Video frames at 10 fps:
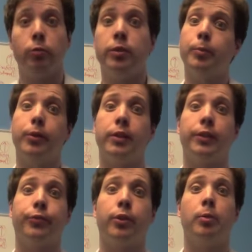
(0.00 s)

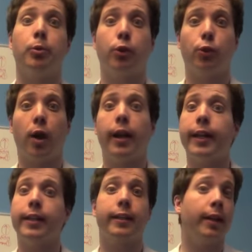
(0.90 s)
typically from
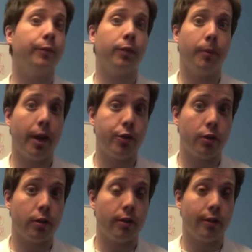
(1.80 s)
chronic
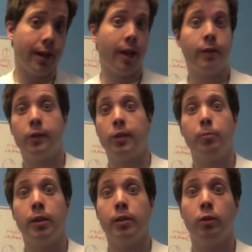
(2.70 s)
inflammation. Now, this
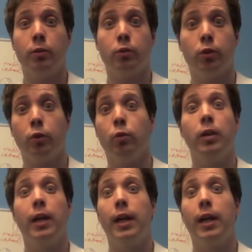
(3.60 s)
can be due to